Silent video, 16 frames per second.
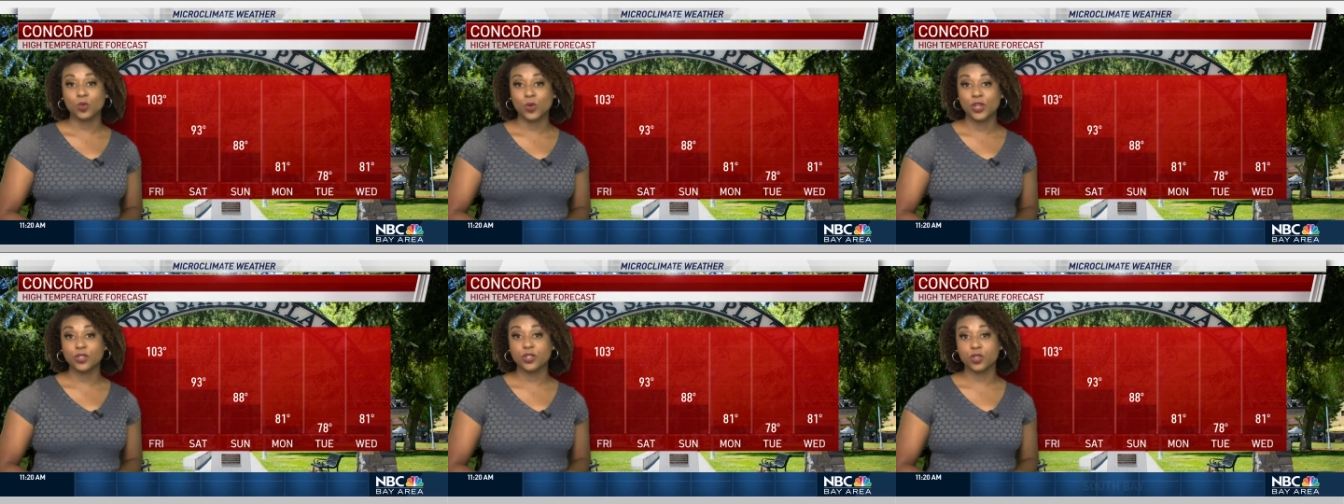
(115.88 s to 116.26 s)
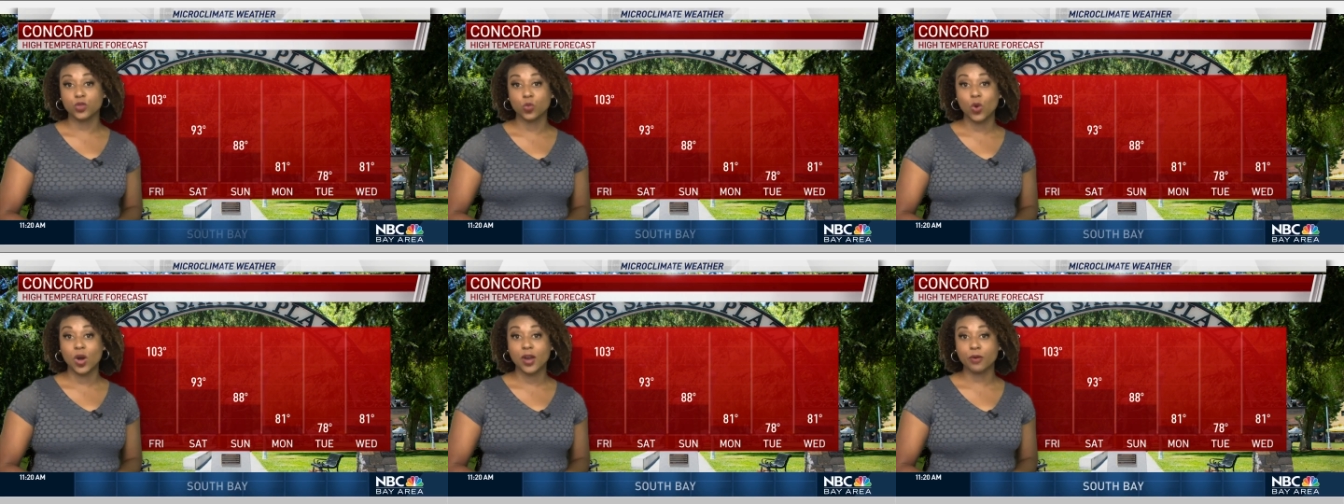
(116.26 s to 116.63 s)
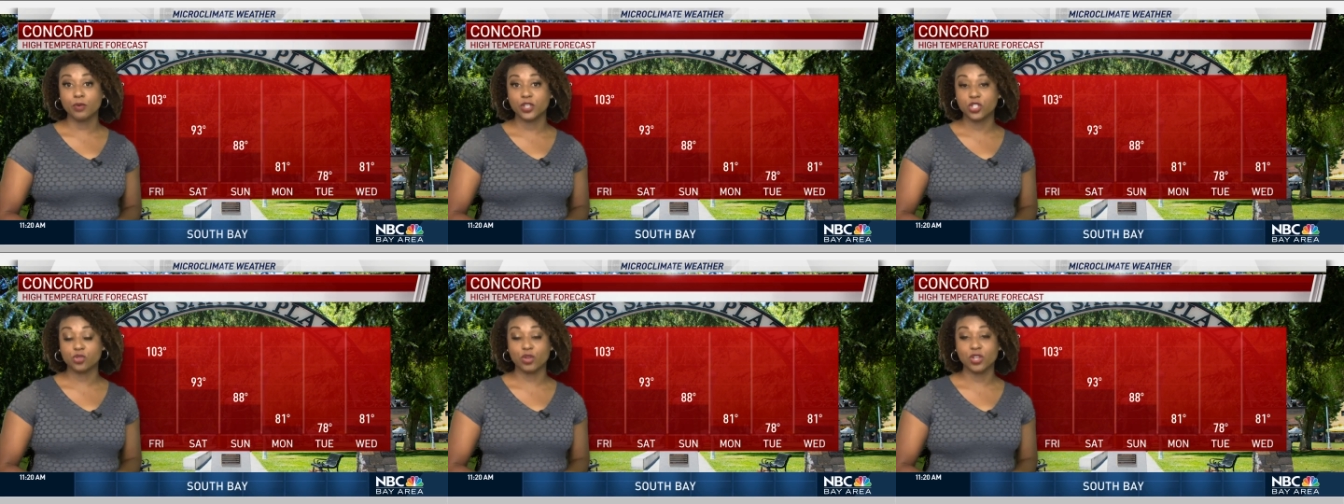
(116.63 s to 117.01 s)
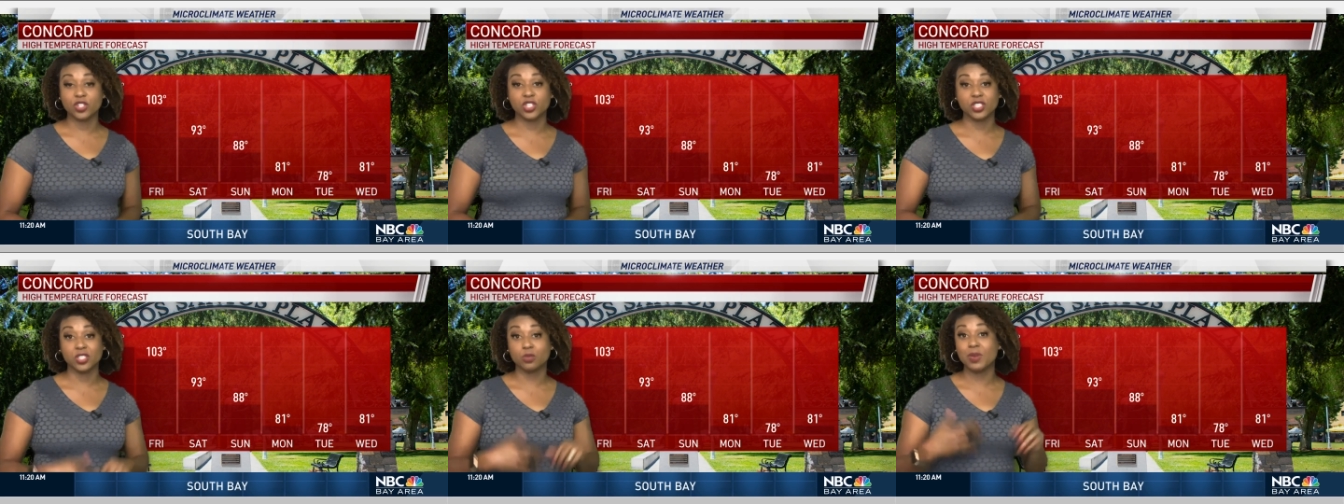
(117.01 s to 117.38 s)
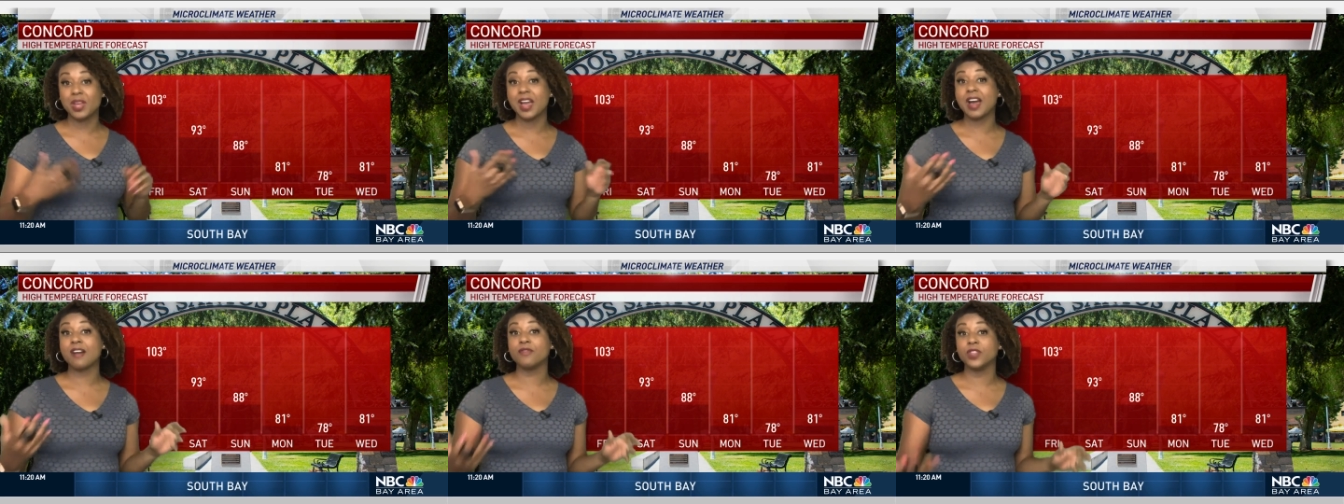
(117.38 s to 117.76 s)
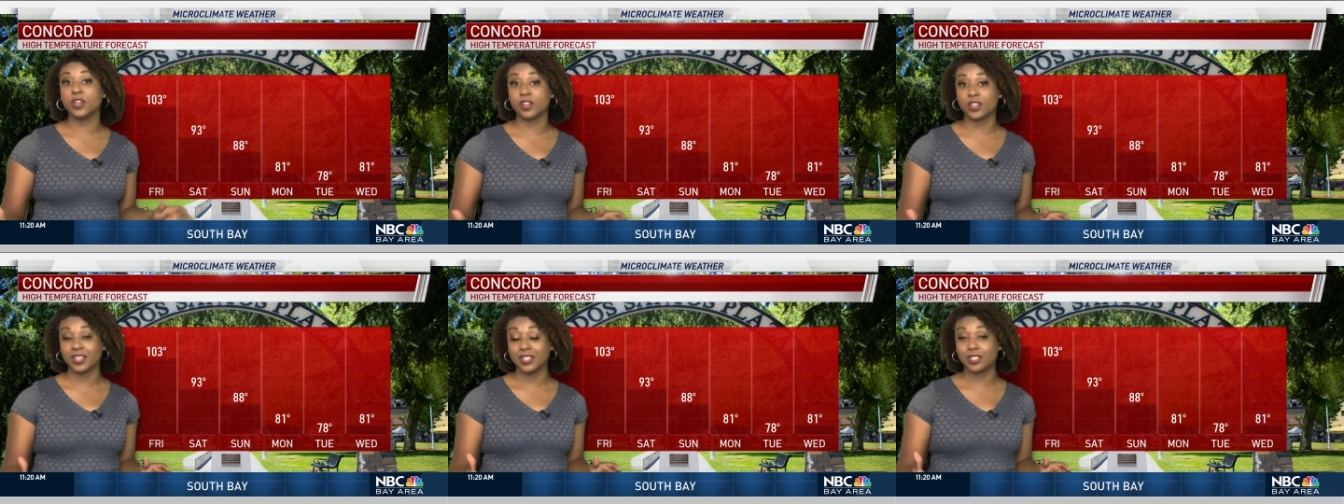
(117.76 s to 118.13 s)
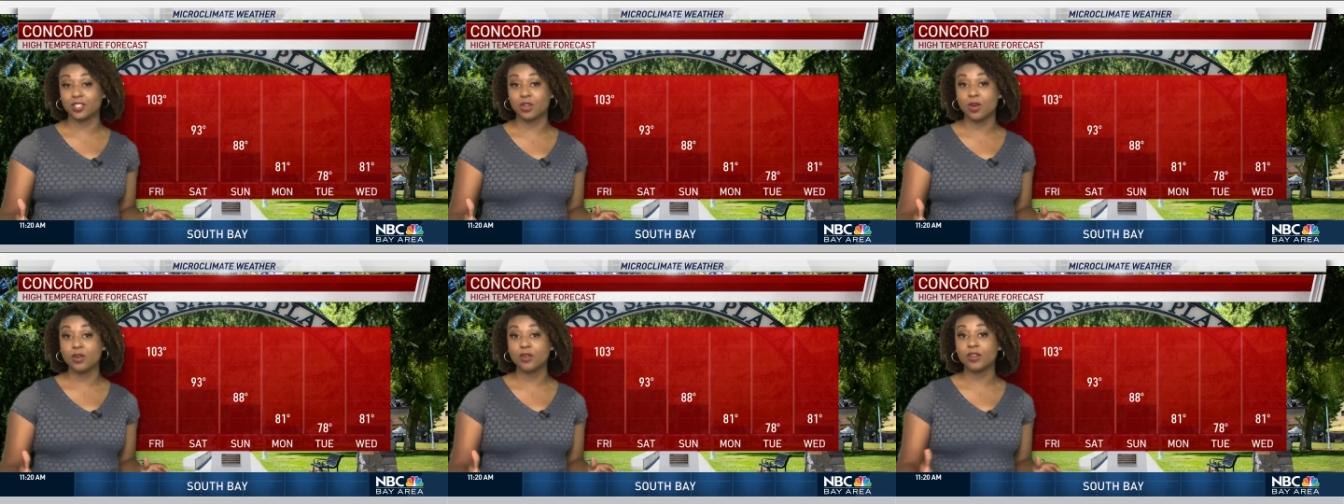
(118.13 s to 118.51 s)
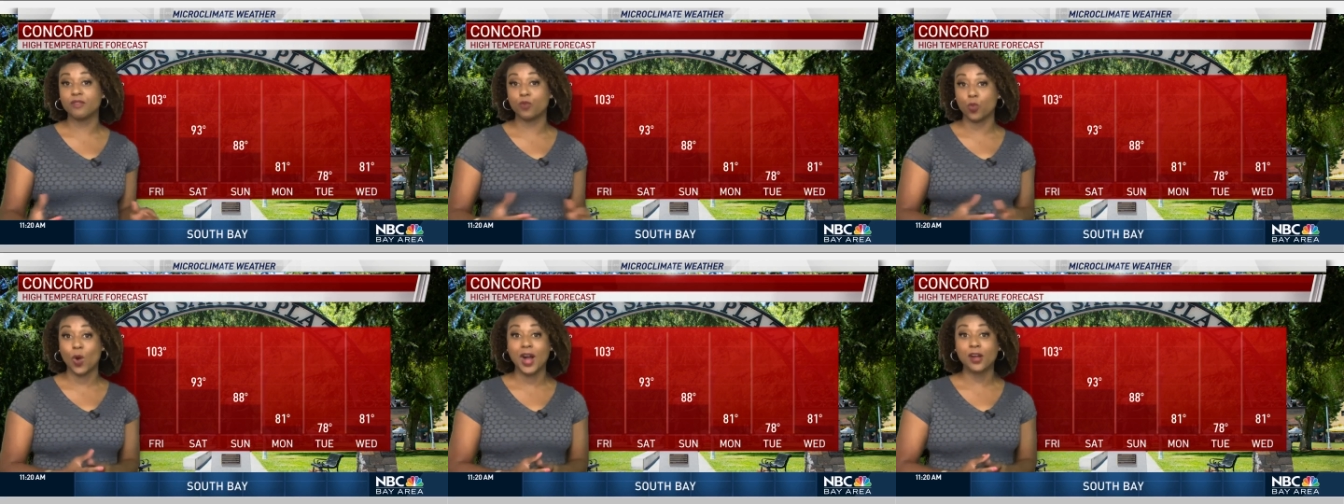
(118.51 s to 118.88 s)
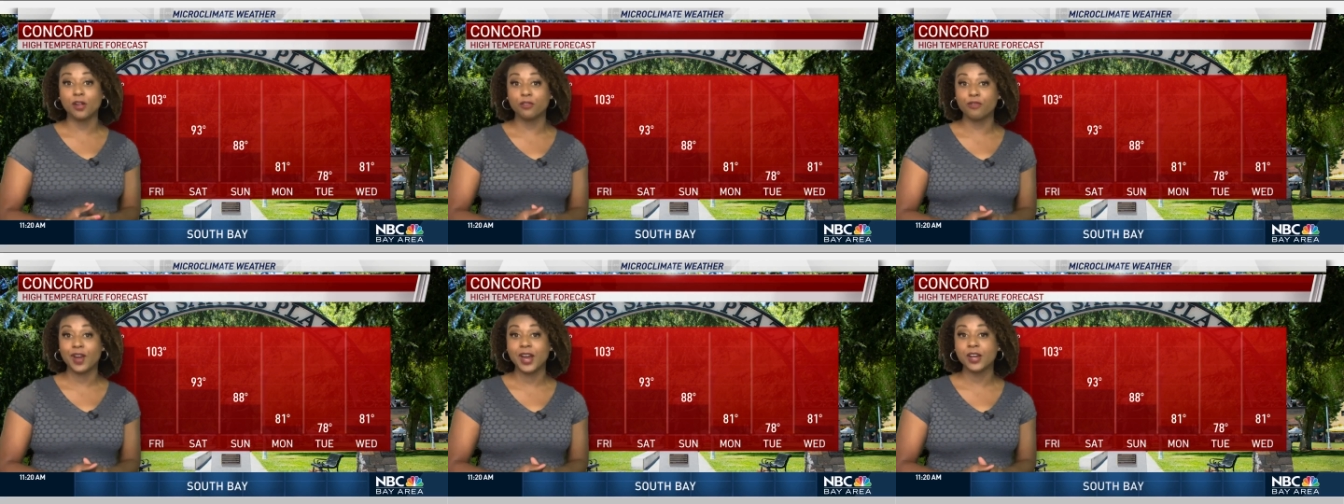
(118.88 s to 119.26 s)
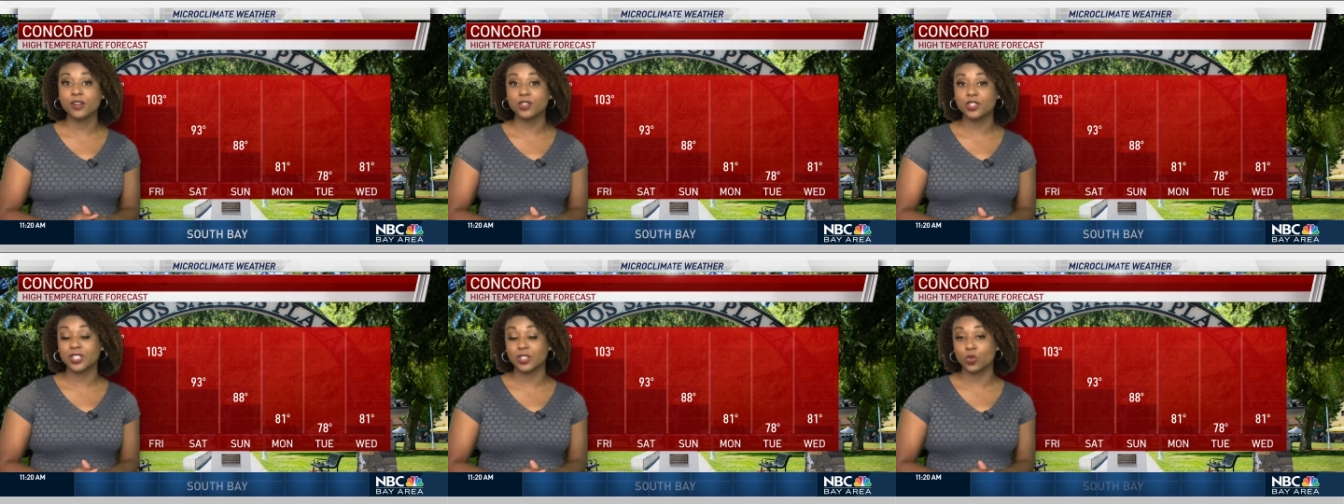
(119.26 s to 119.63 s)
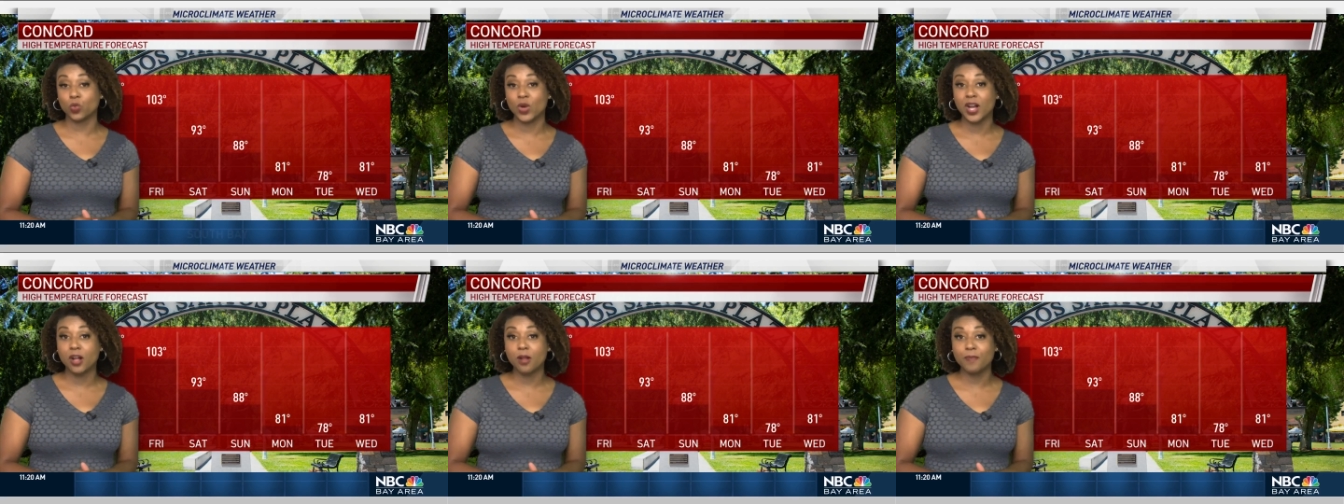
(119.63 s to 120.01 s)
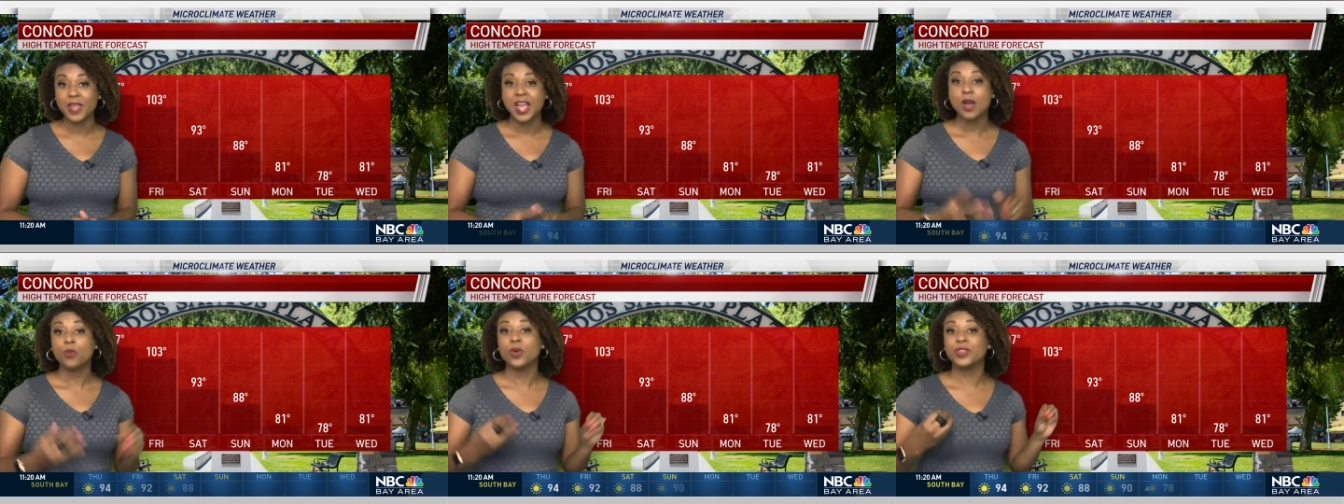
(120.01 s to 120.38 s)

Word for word: as well as those water restrictions. We have the concern of wildfires as well